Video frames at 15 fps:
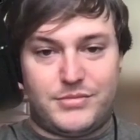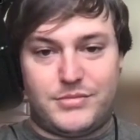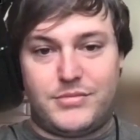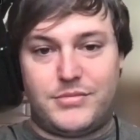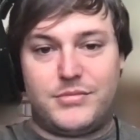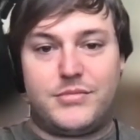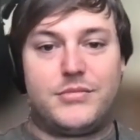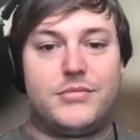
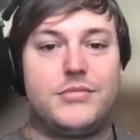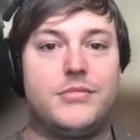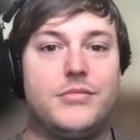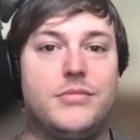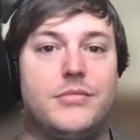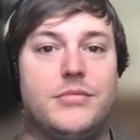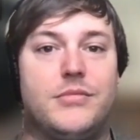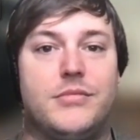
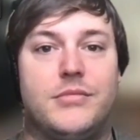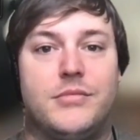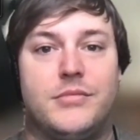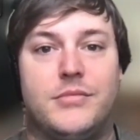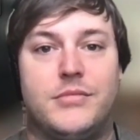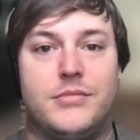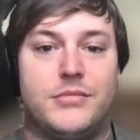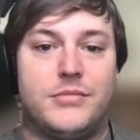
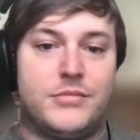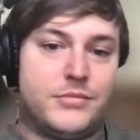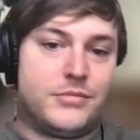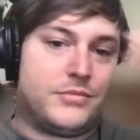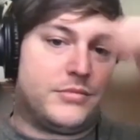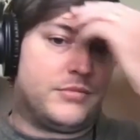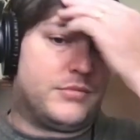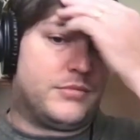
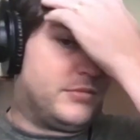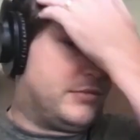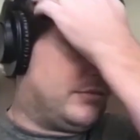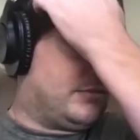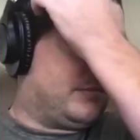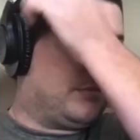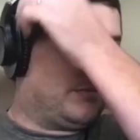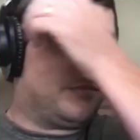
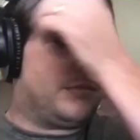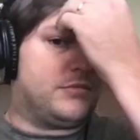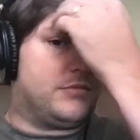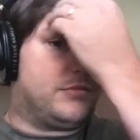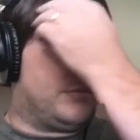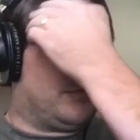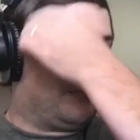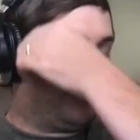
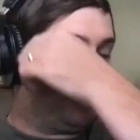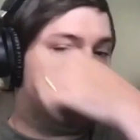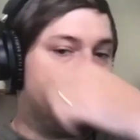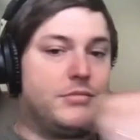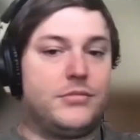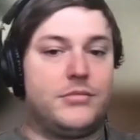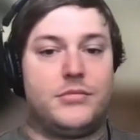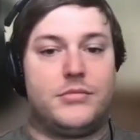
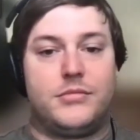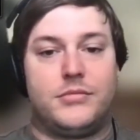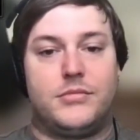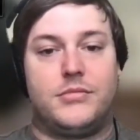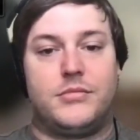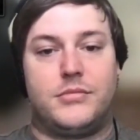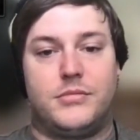This person isn't speaking.